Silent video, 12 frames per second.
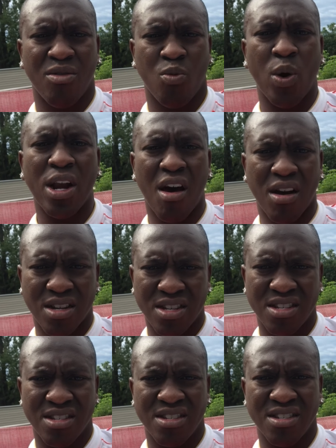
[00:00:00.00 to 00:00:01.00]
Willock.
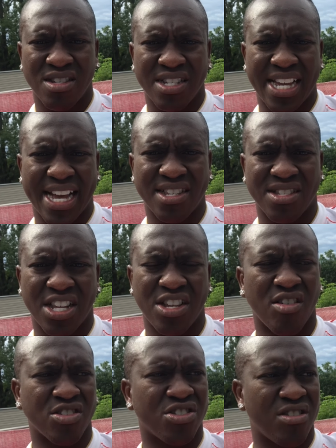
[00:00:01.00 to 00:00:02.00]
Yes, the
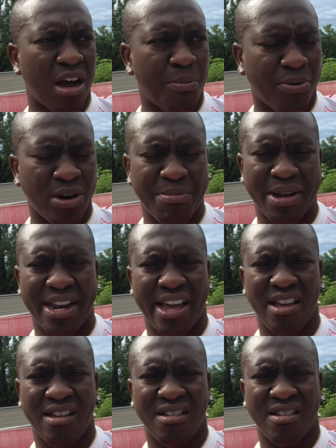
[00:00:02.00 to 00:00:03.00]
youngster, I'll put him in
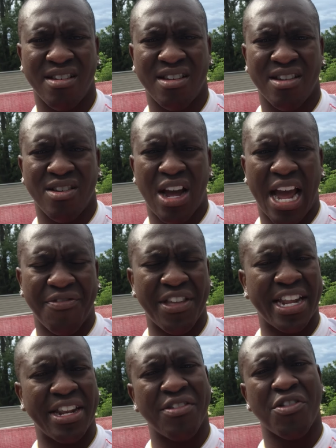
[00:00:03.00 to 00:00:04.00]
there. And
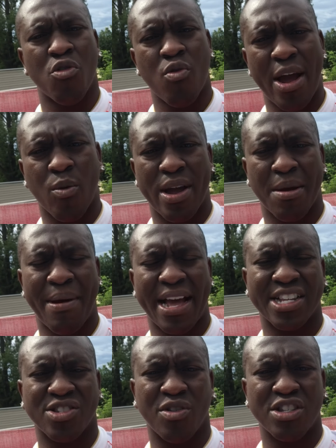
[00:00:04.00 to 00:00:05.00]
then the right wing
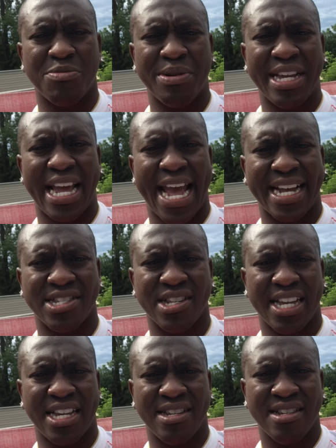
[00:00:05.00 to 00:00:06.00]
back is going to be
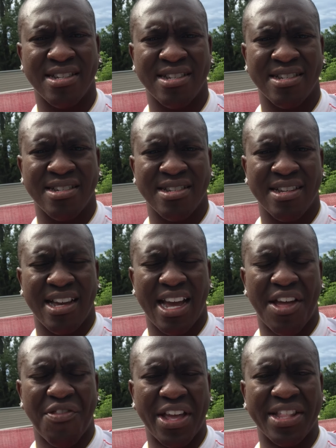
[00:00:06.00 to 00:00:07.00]
Ainsley.
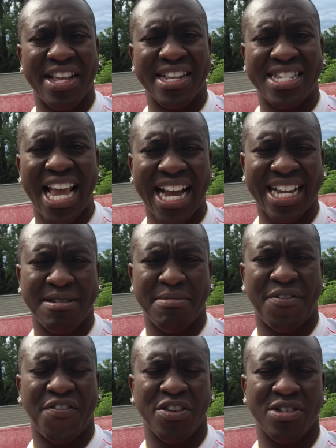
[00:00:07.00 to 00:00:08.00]
And then the attacking
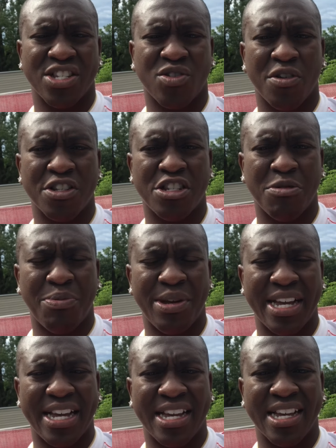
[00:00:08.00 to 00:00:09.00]
midfield is going to
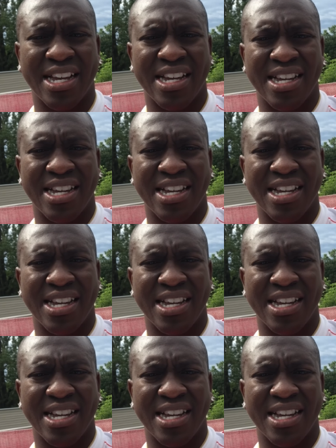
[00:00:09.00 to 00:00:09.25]
be